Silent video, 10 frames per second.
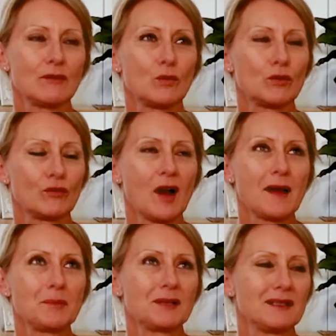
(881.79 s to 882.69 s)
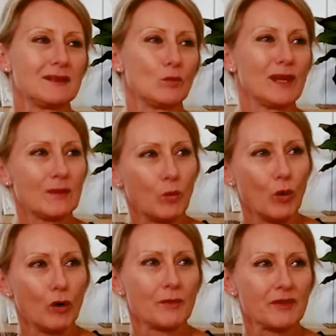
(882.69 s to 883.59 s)
will ripen with
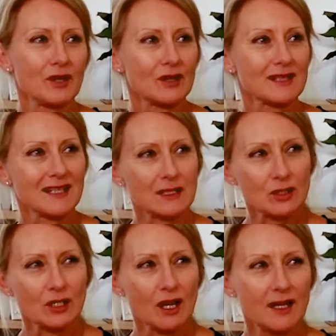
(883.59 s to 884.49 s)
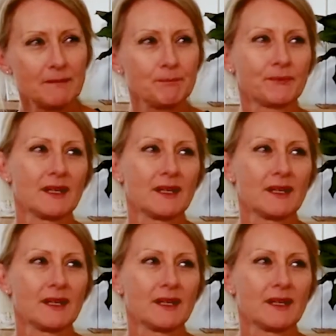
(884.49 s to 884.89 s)
warmth, not sunshine. Okay.